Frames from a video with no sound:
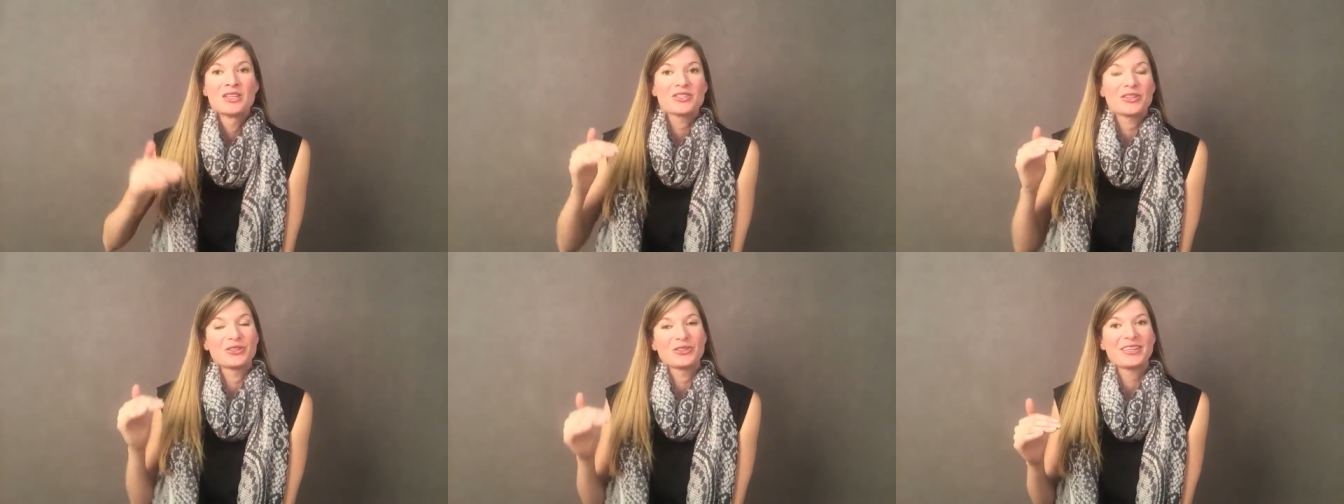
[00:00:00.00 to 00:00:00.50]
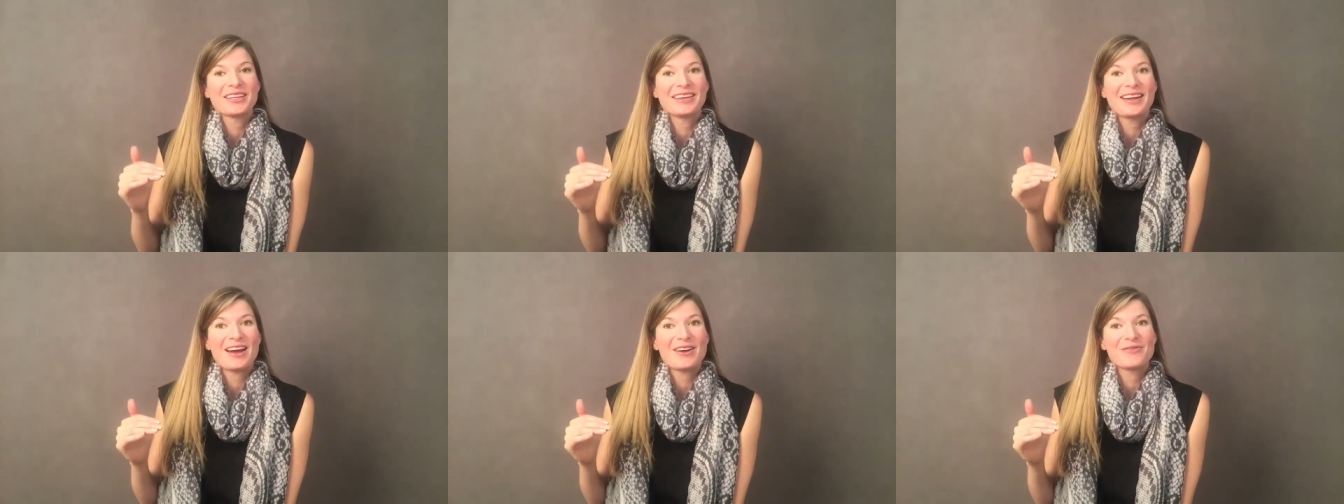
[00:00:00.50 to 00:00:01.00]
So looking
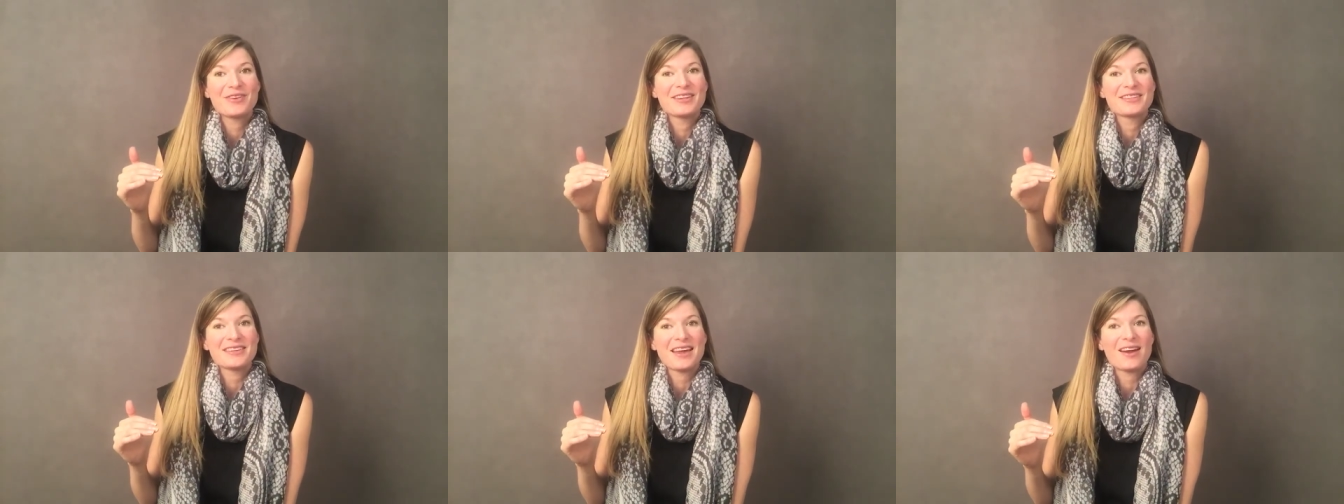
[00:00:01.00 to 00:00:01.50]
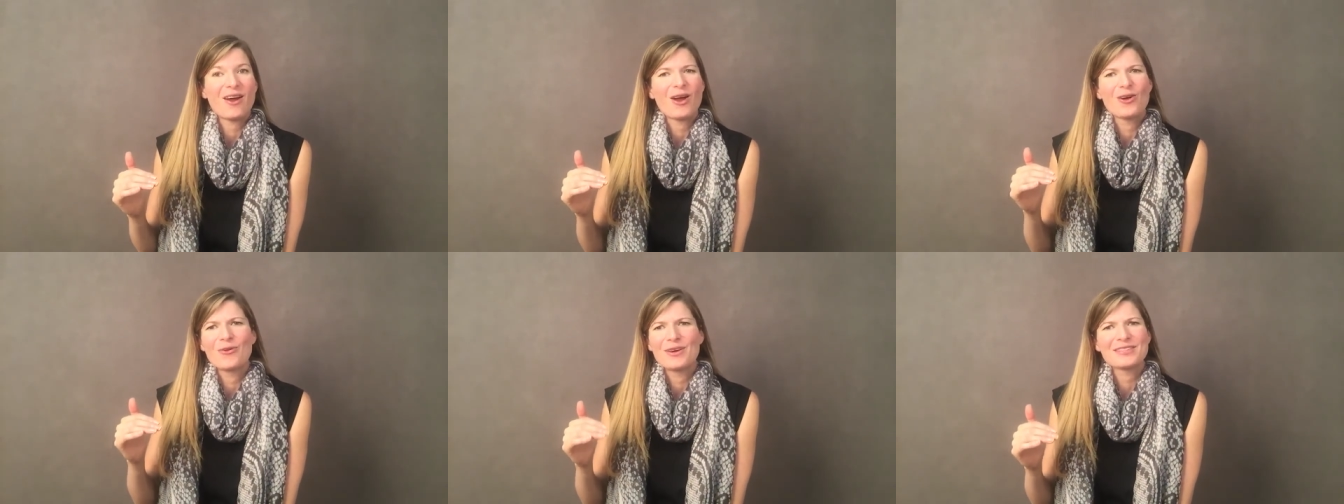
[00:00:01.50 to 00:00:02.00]
at our event date,
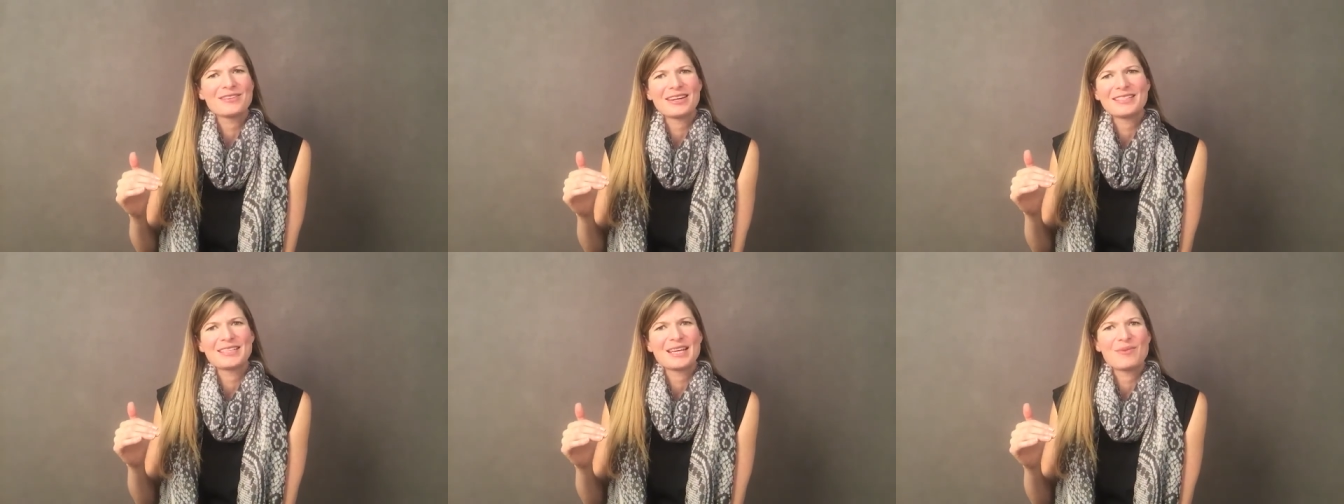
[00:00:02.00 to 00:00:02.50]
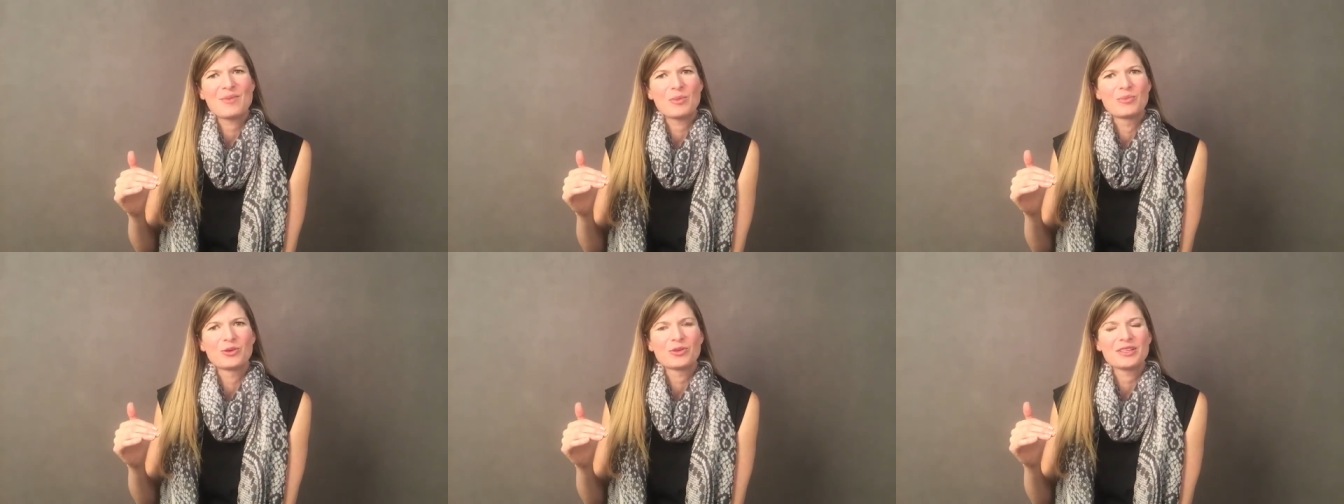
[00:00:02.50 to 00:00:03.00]
I always like to get my
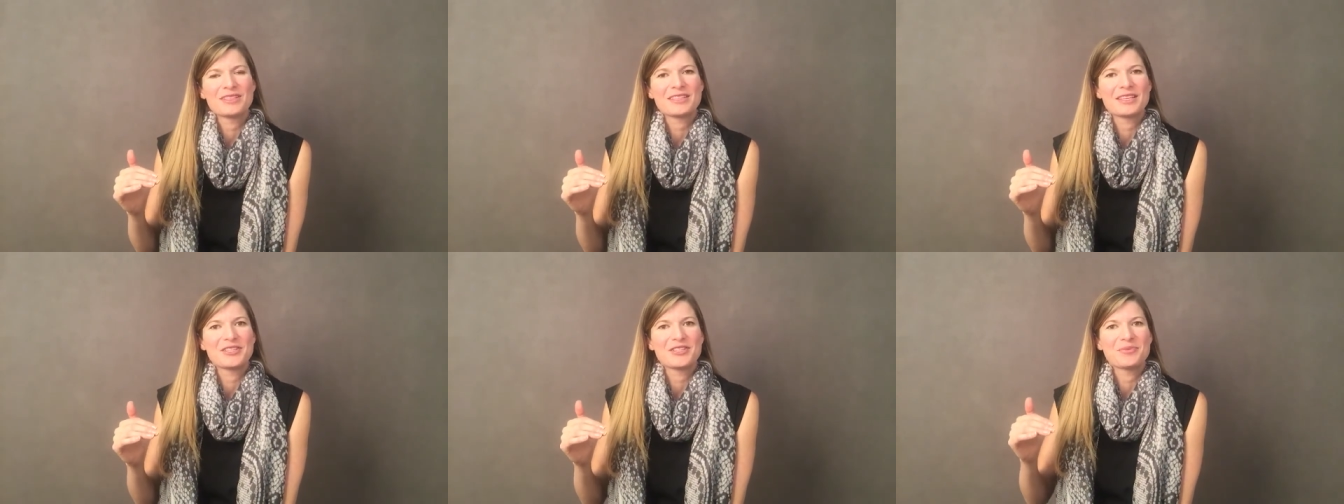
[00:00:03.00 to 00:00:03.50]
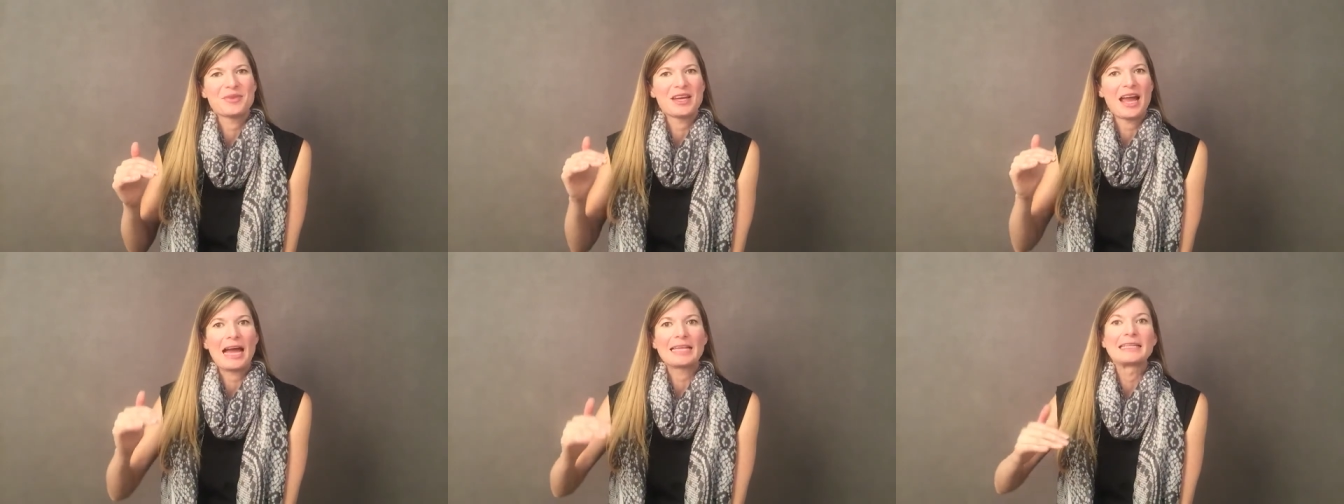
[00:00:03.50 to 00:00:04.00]
booklet sent to
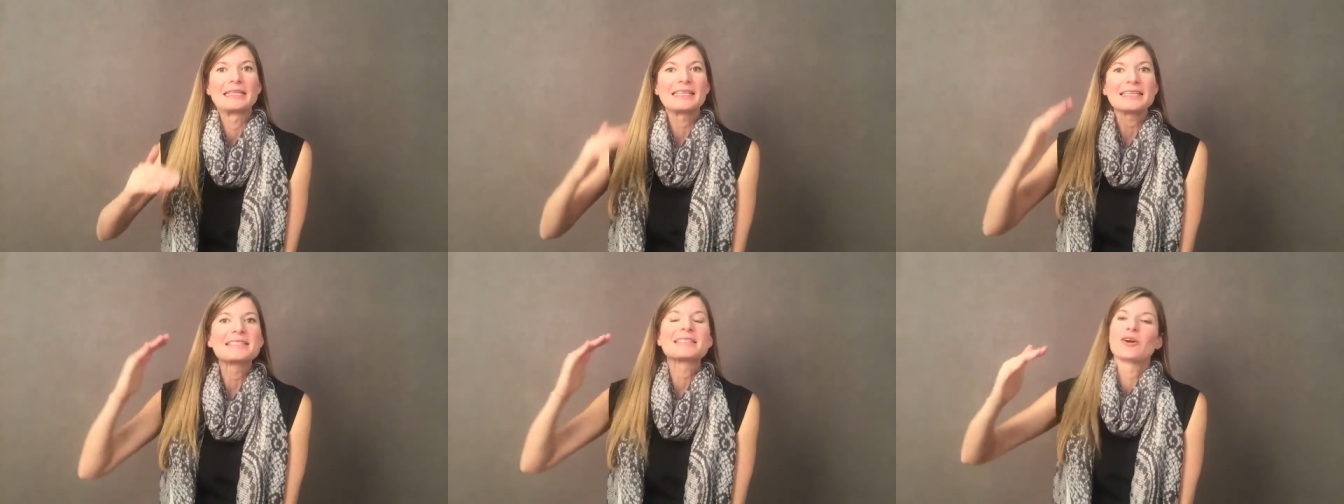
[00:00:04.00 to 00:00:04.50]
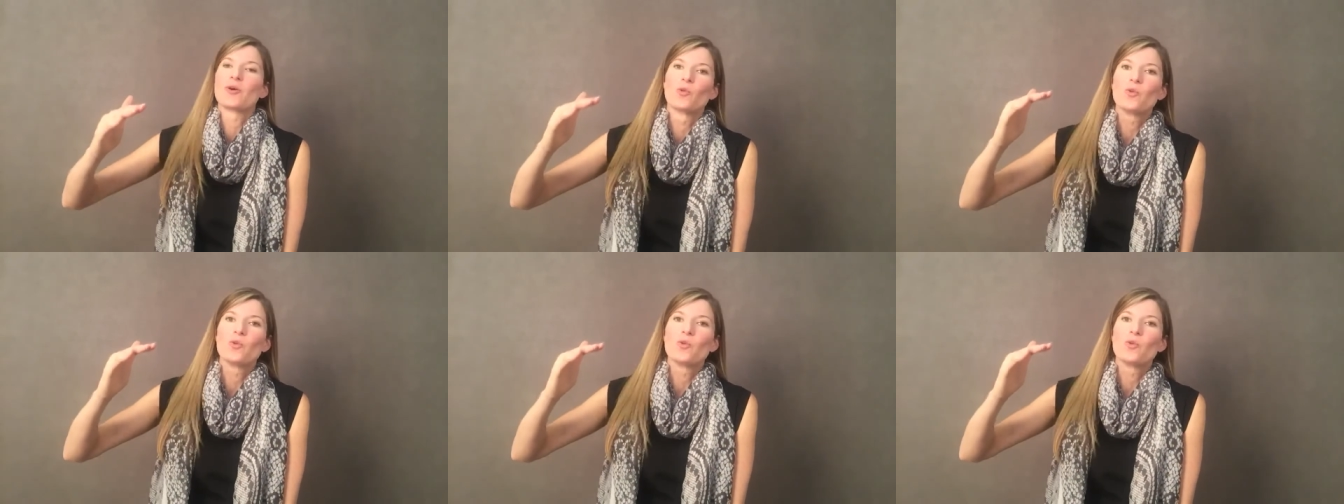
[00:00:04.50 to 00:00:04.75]
me at least a